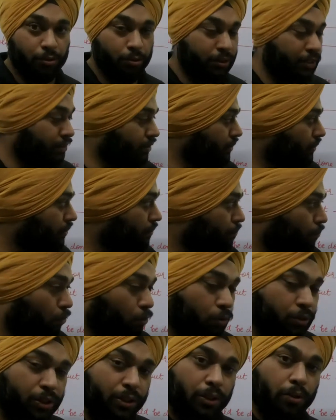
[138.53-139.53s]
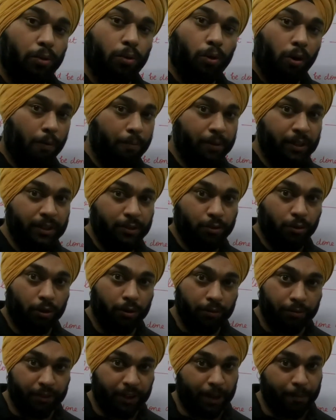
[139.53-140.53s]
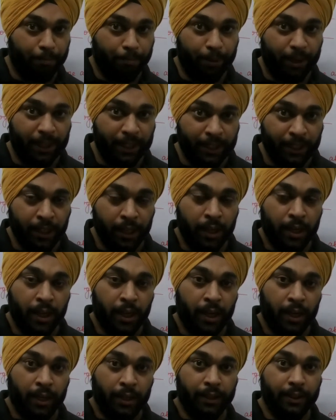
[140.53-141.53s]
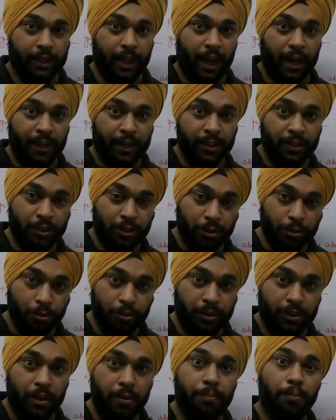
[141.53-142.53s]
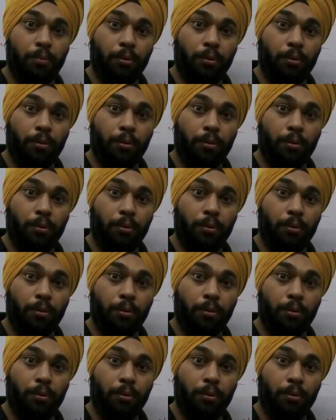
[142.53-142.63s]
So this is the most common sort of template that is used in